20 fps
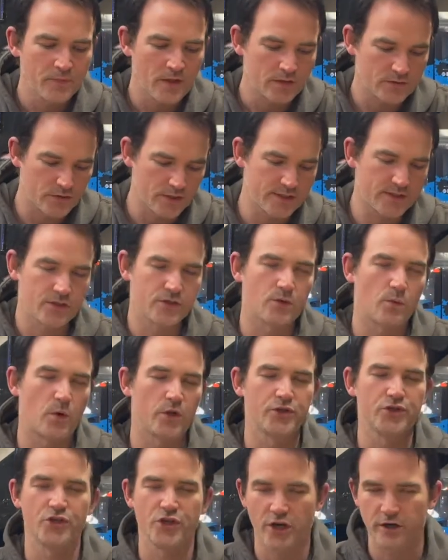So this is a
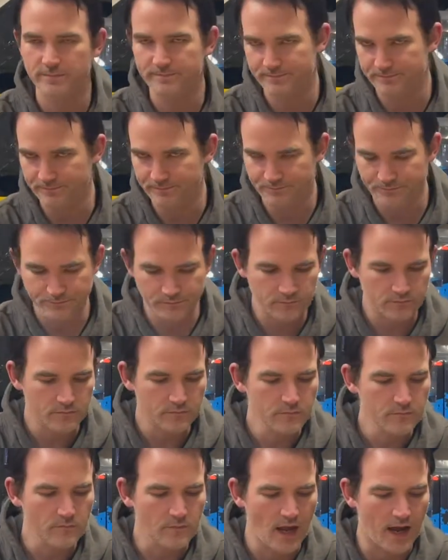one shot.
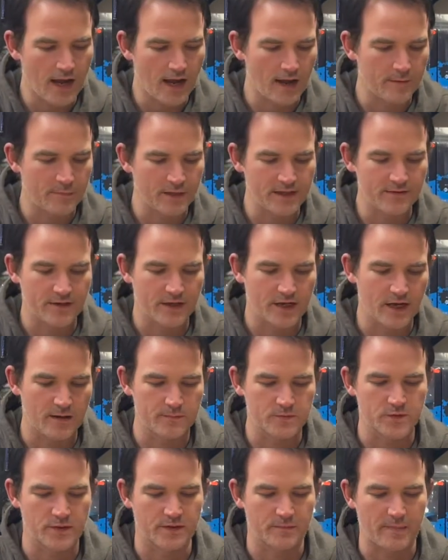Uh, I believe it
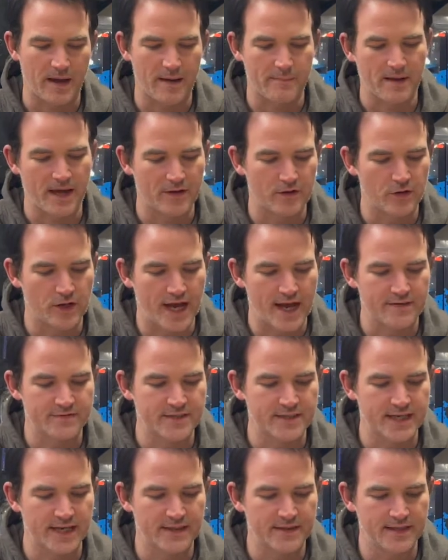comes with the Batman Who Laughs
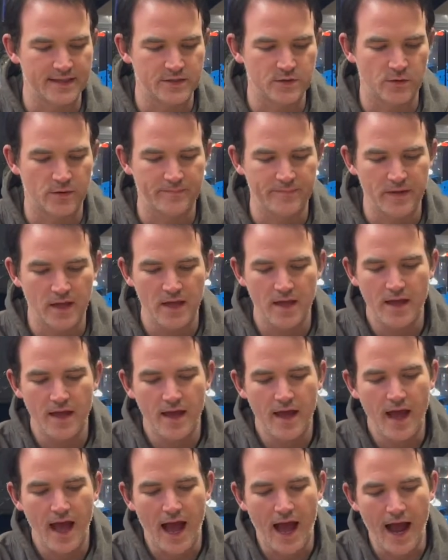skin, this one.
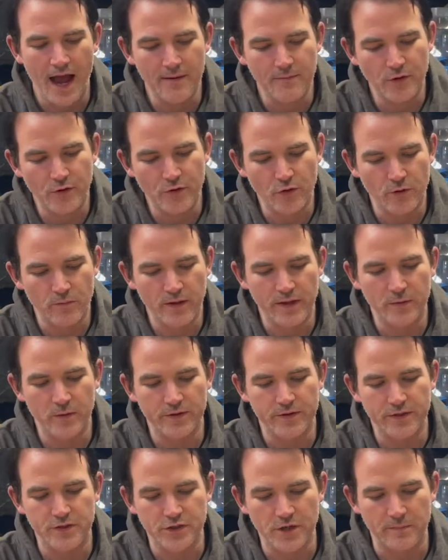I'm not normally
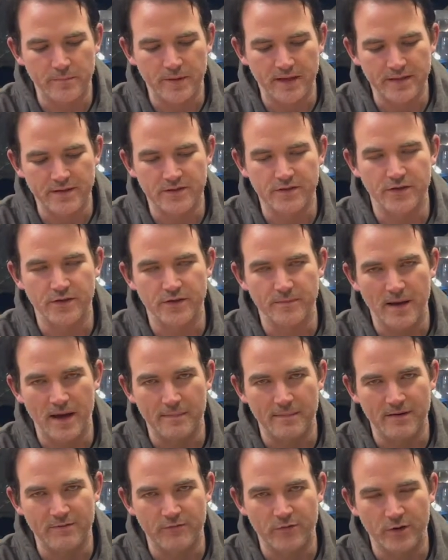one to jump into the
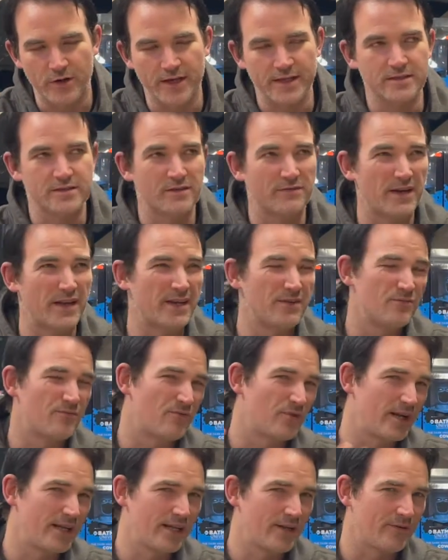Batman Fortnite stuff. I didn't
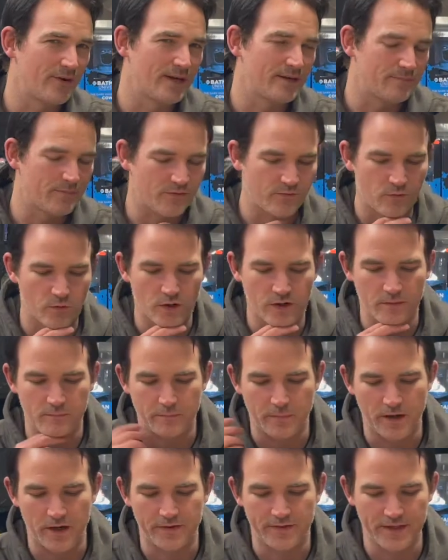really read it before,
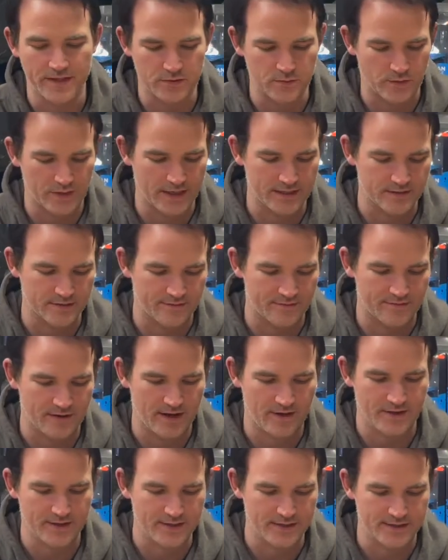but this one has a
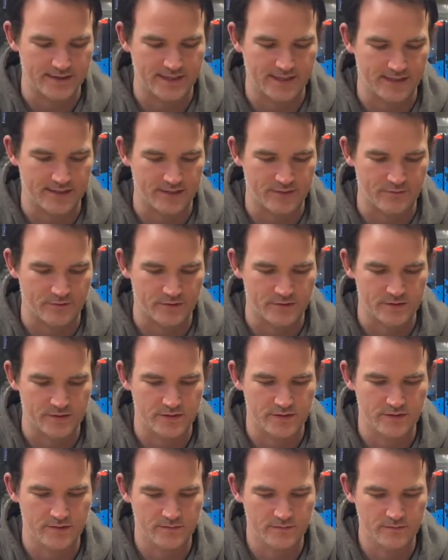very distinct
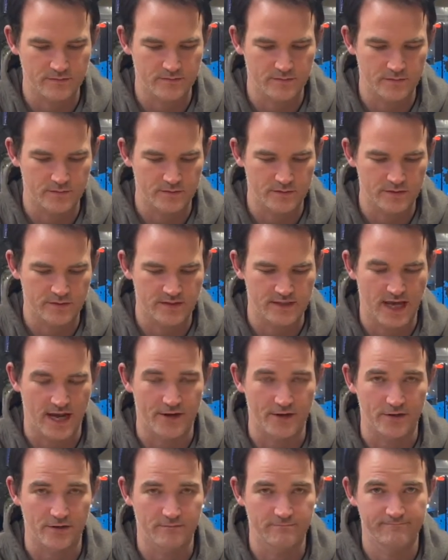difference.
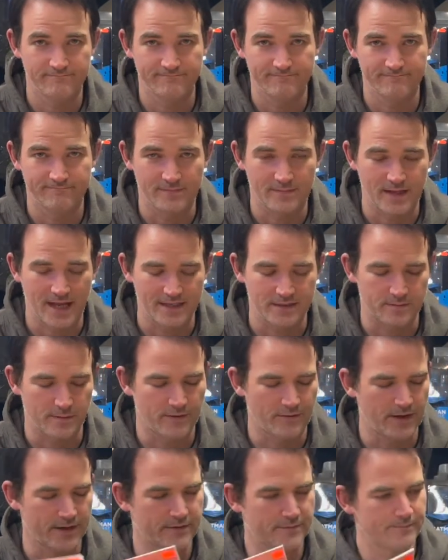Snyder has to be
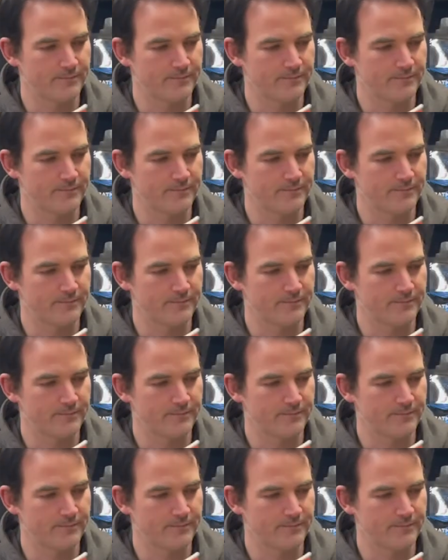read.